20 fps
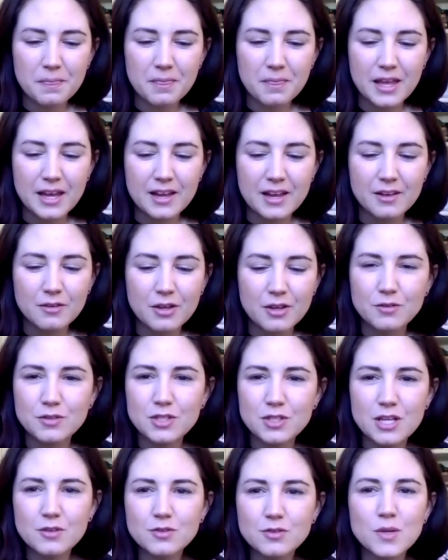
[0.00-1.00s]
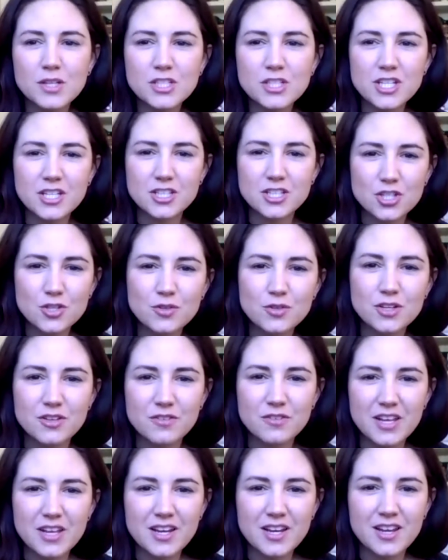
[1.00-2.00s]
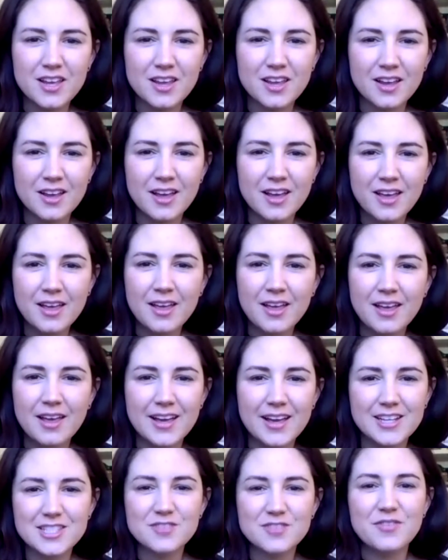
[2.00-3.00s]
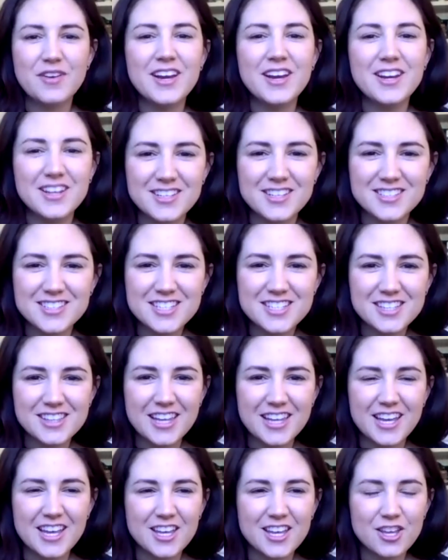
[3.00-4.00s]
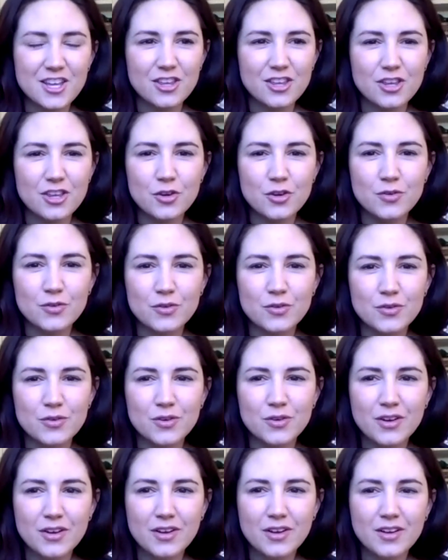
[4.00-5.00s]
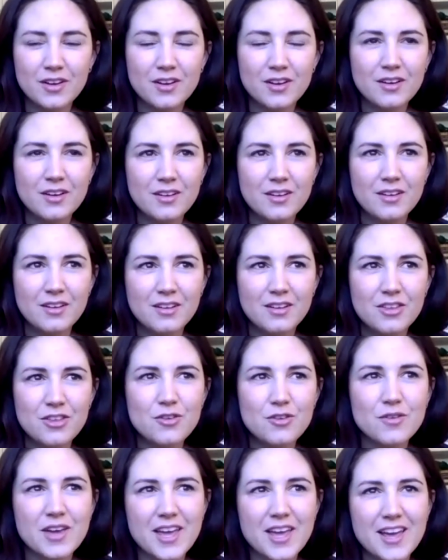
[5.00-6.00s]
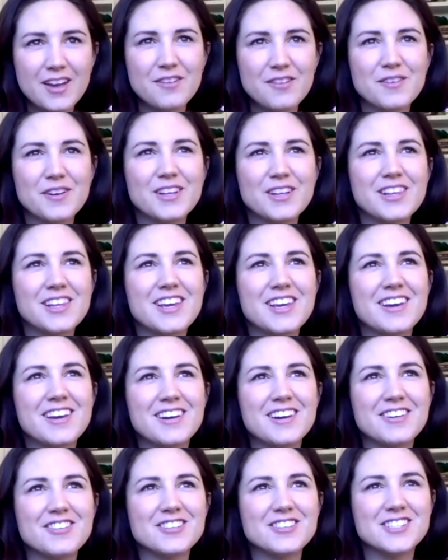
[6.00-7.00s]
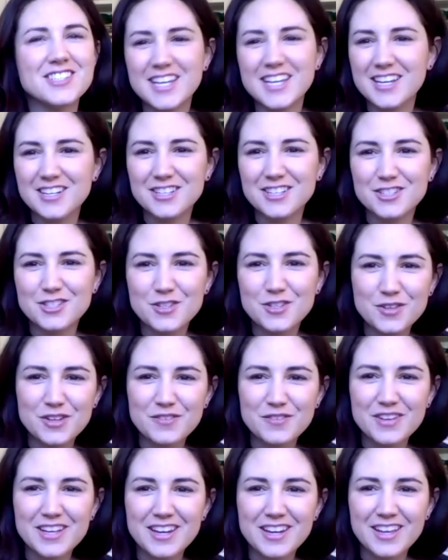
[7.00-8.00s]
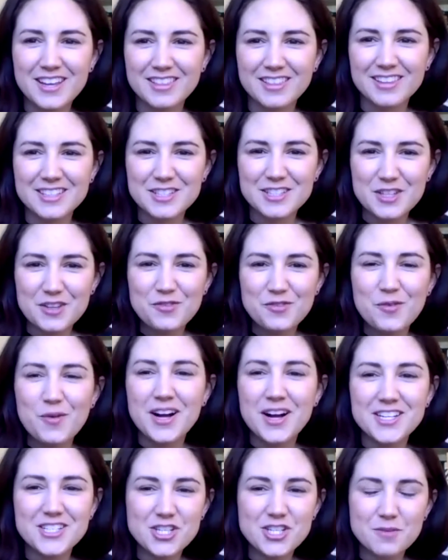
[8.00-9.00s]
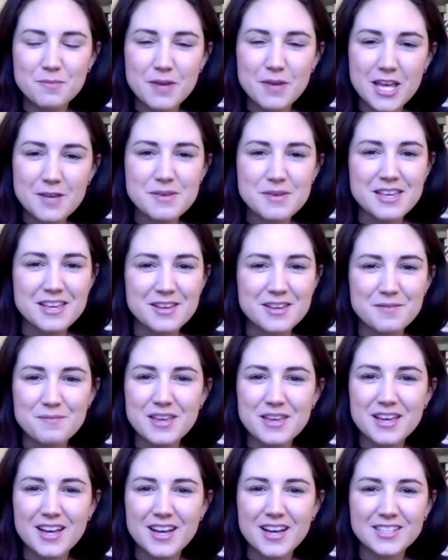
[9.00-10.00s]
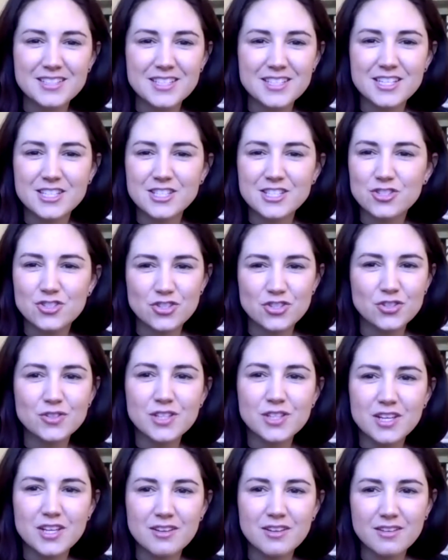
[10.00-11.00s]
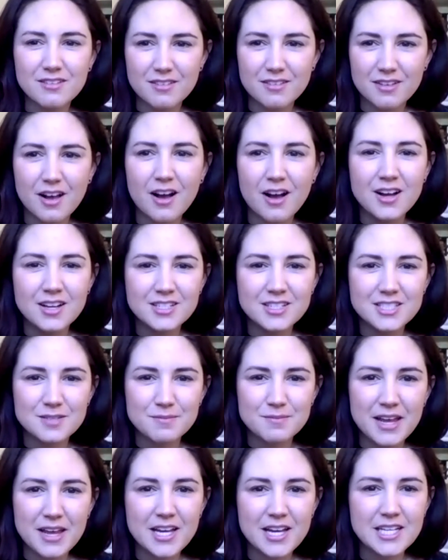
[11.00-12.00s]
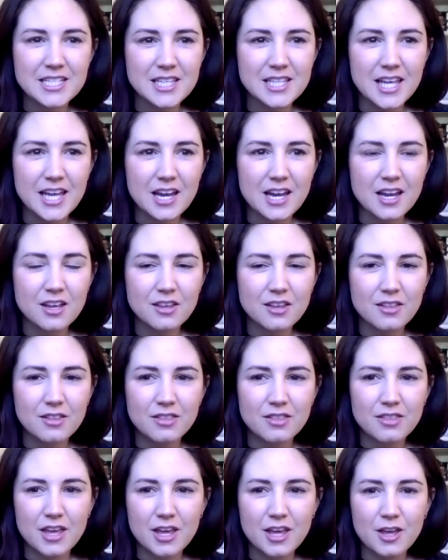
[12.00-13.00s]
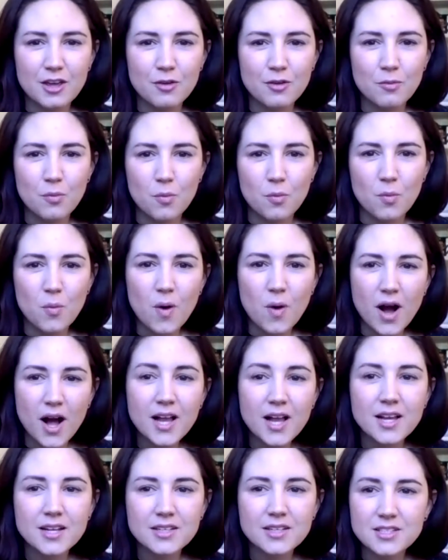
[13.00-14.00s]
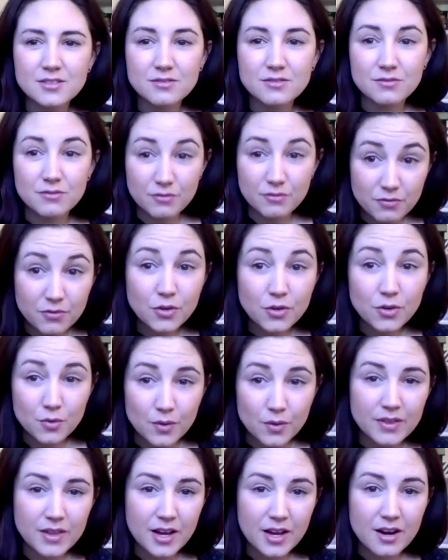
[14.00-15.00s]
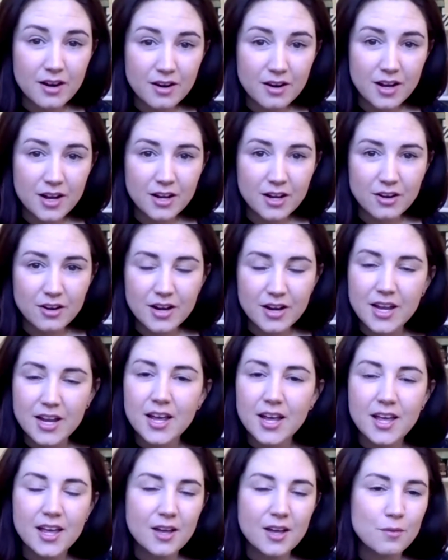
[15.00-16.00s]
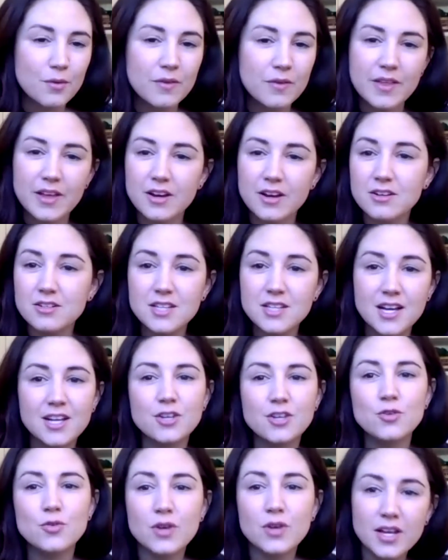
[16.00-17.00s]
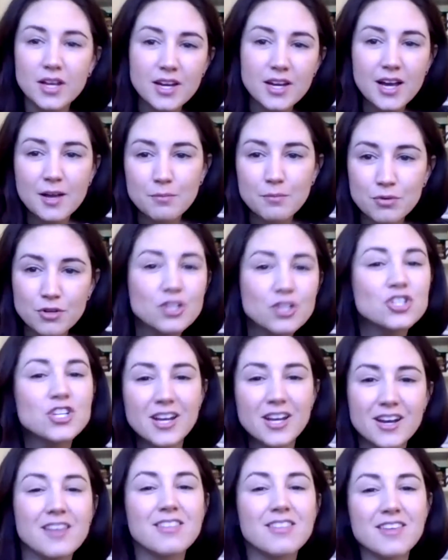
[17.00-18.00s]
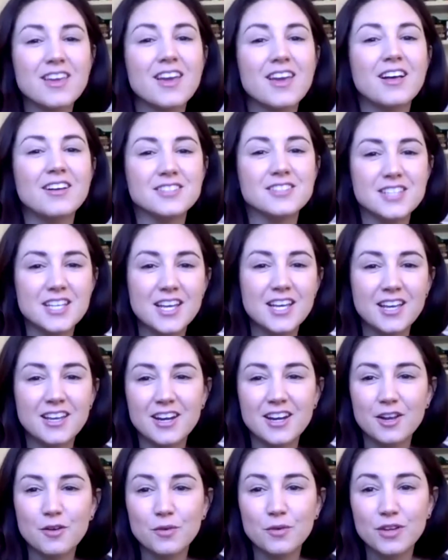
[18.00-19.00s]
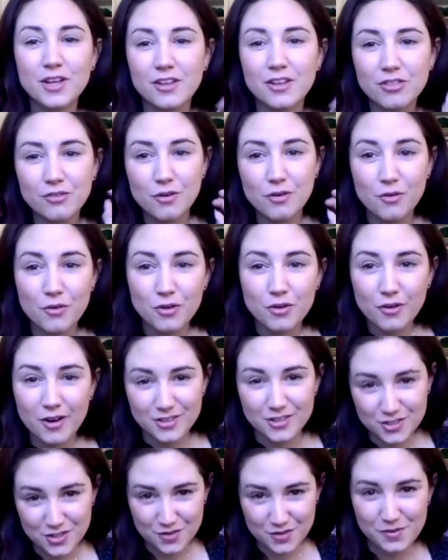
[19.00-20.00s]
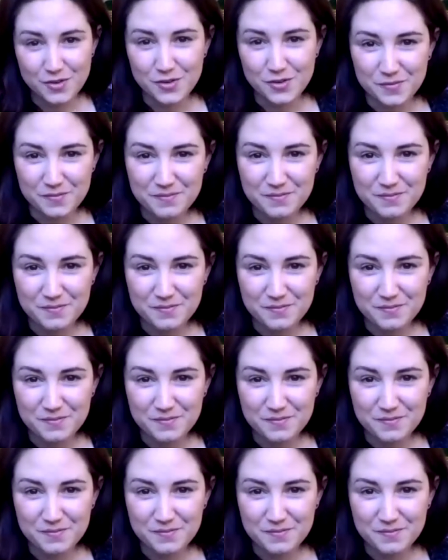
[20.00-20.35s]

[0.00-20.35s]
Like it was watching intuitive eating at its finest. Like you can't really understand intuitive eating unless you've watched a baby, because it is truly on demand. Like they want food when they are hungry, and when they are done, you cannot push anything else in. It will get thrown across the room.